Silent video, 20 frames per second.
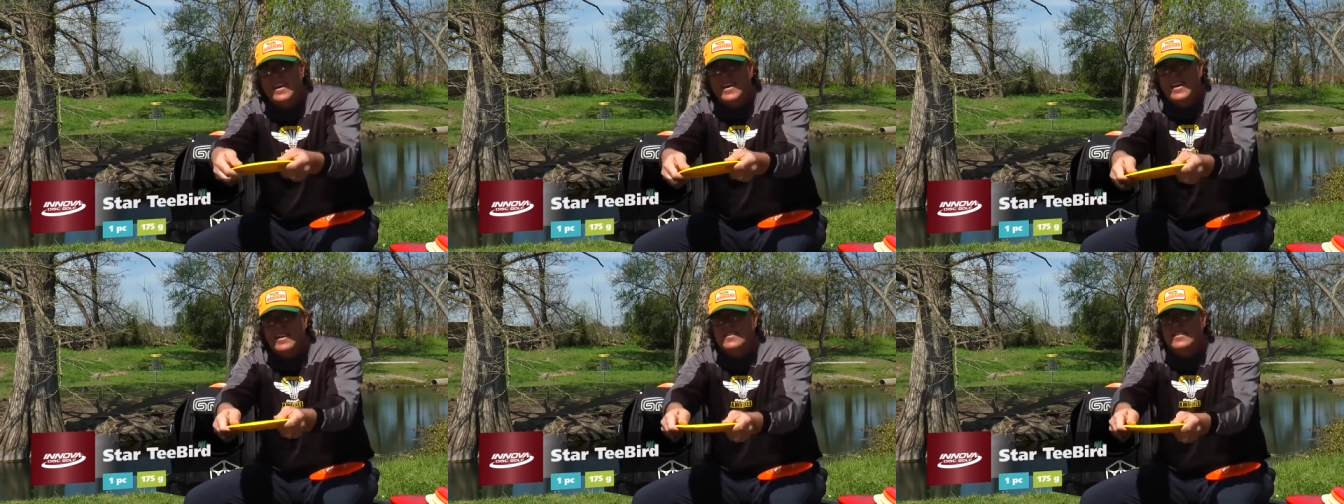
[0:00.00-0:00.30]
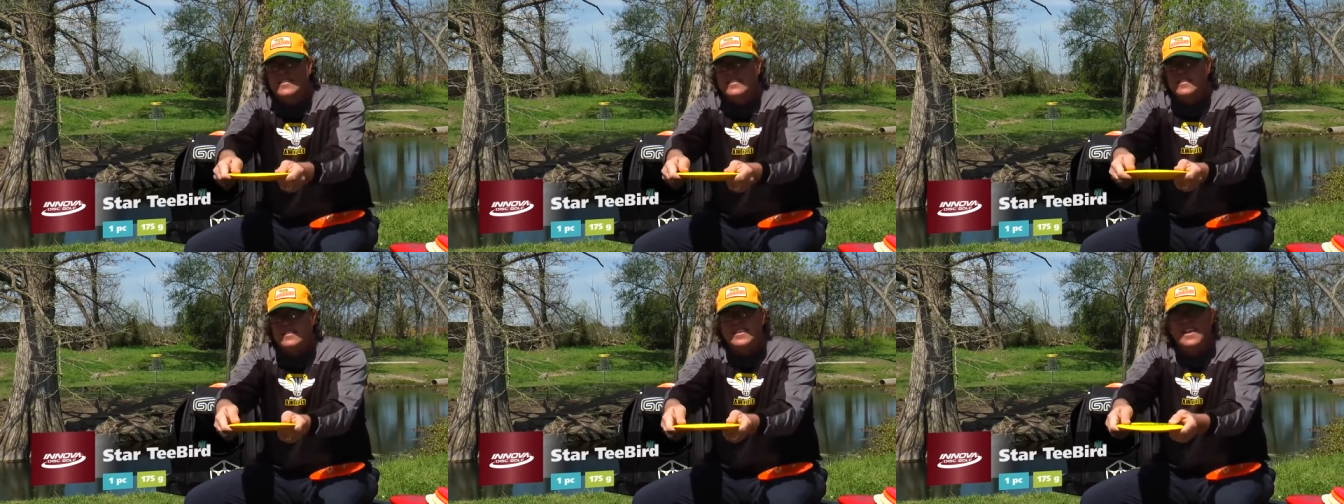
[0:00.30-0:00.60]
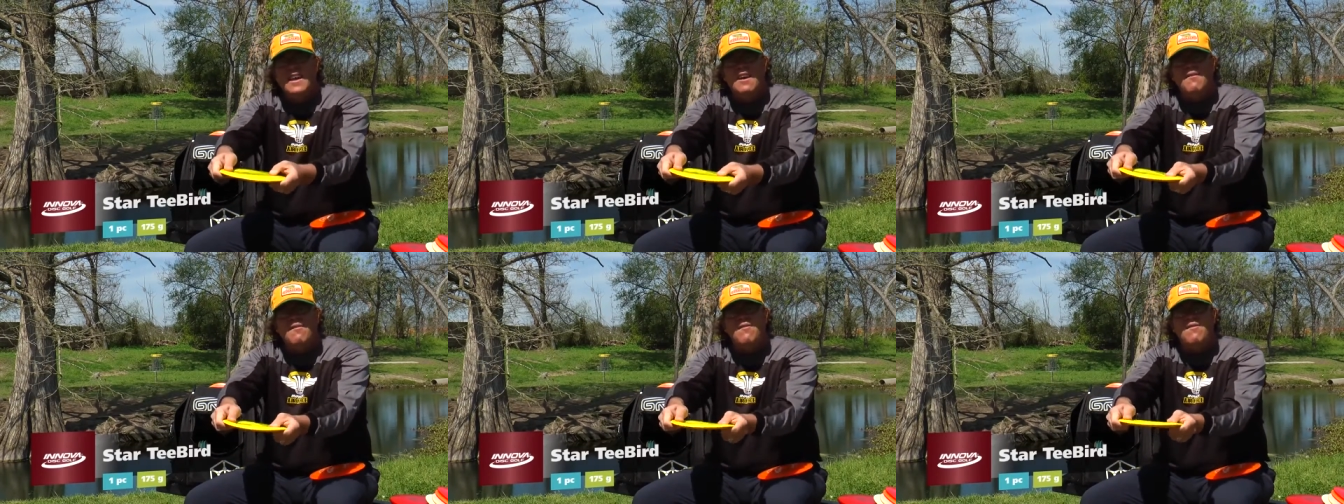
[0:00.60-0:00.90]
It's
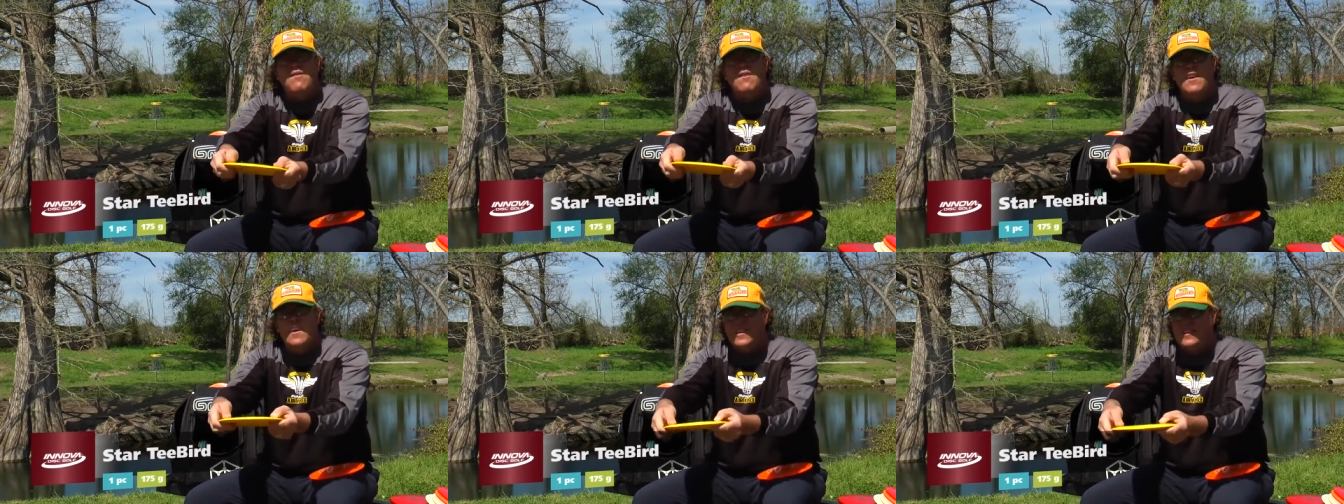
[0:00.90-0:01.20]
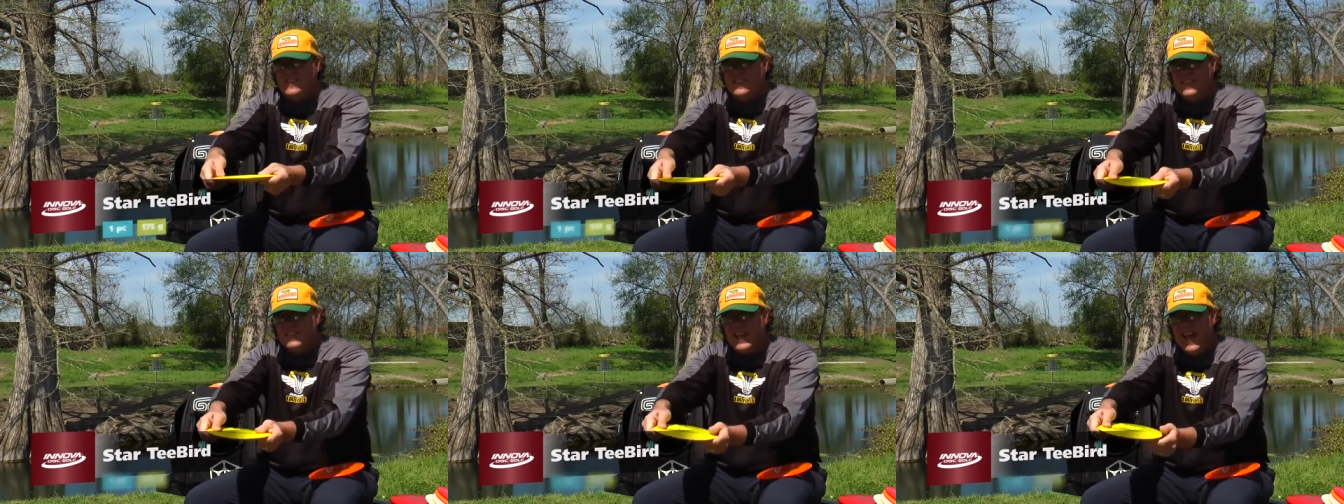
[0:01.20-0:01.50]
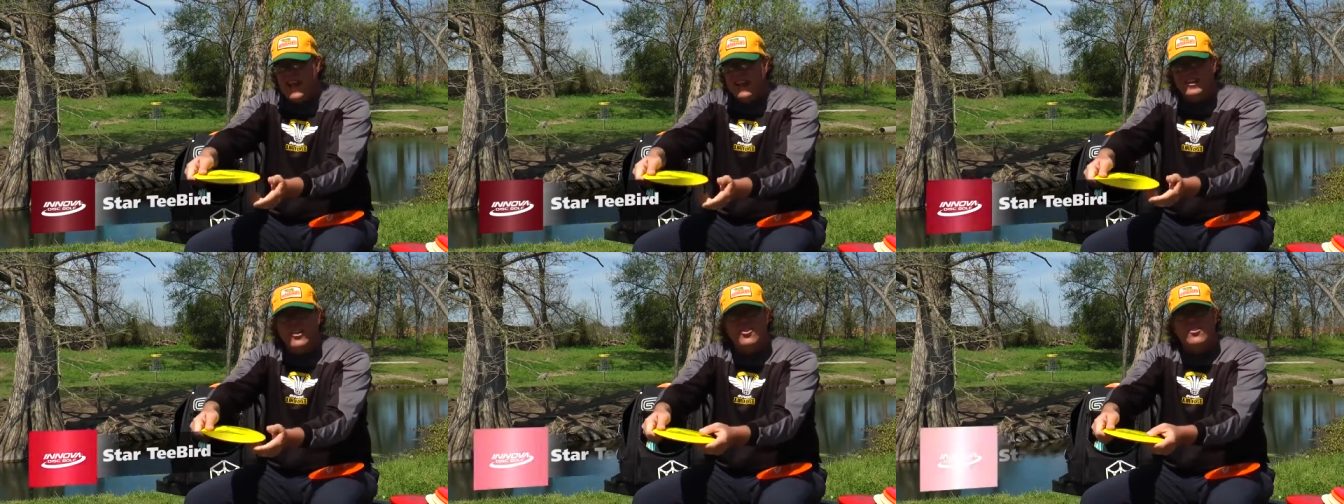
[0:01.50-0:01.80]
stiff. It's
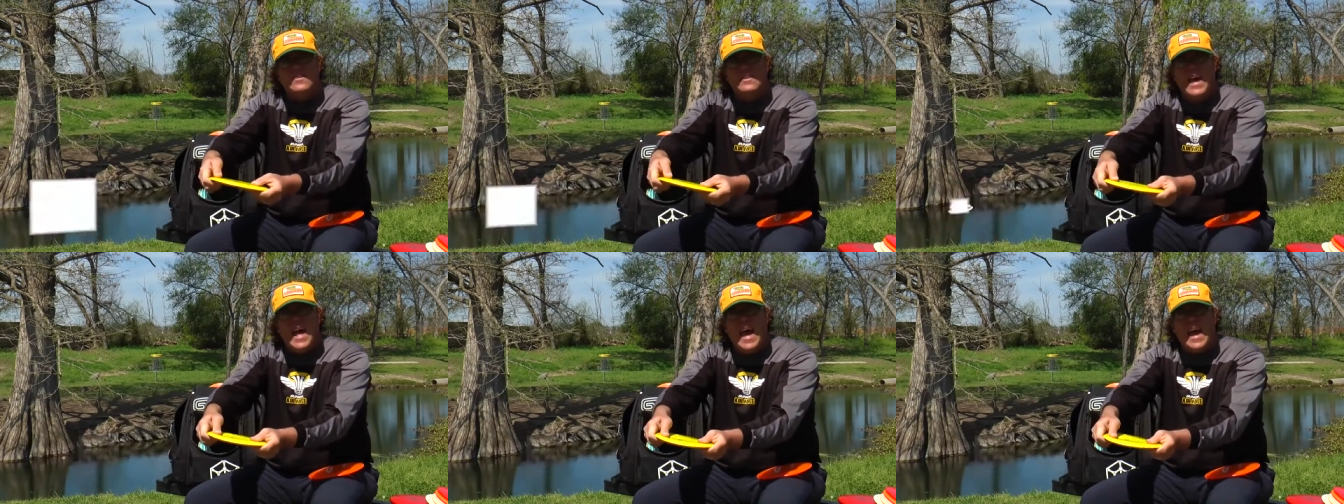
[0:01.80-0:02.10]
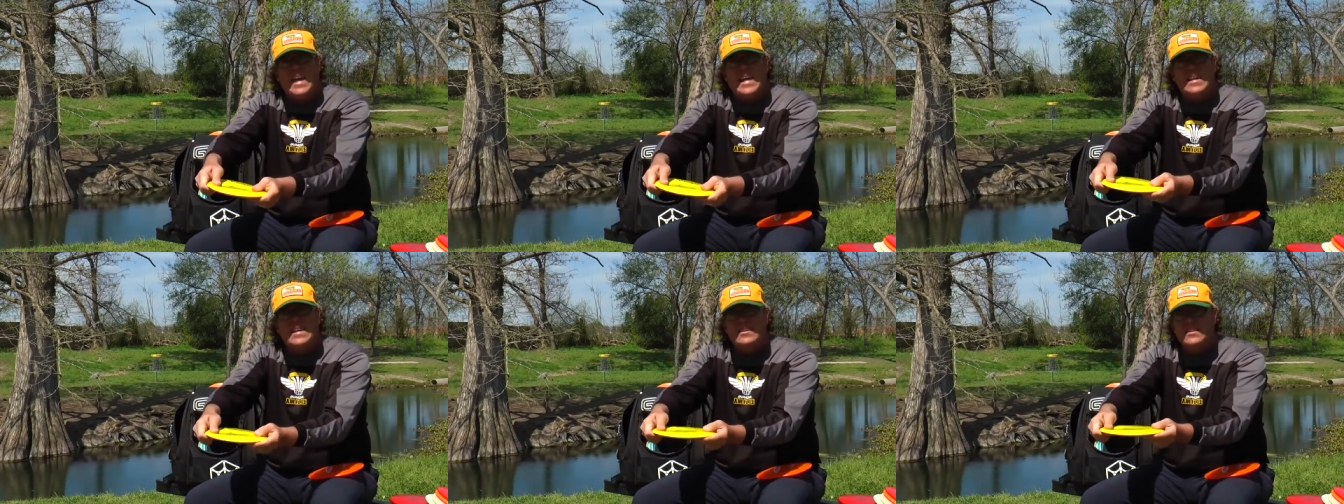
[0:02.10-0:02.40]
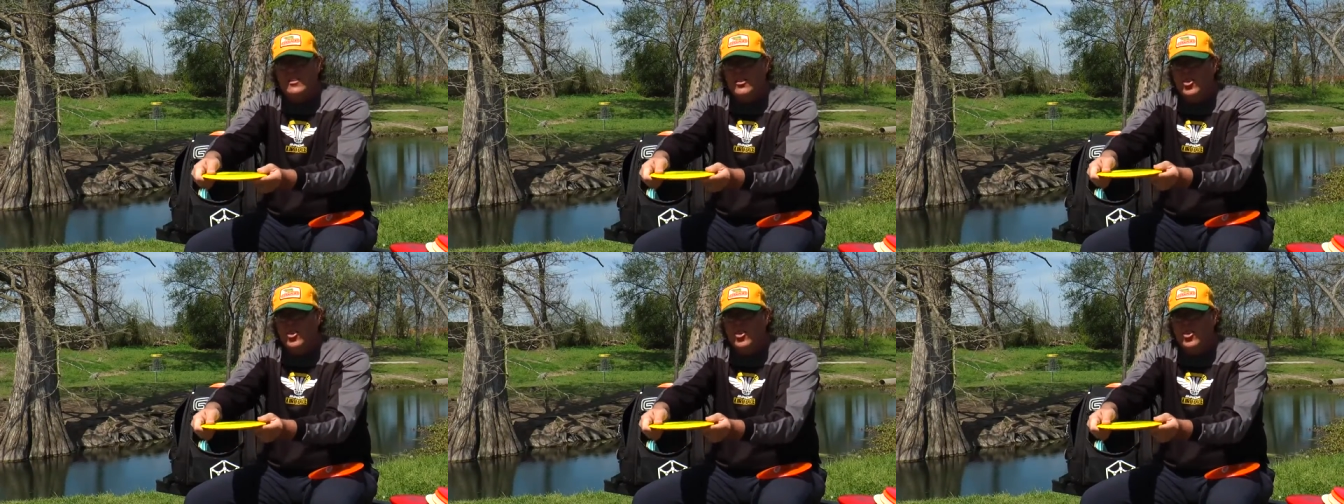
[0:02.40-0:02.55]
got a little tackiness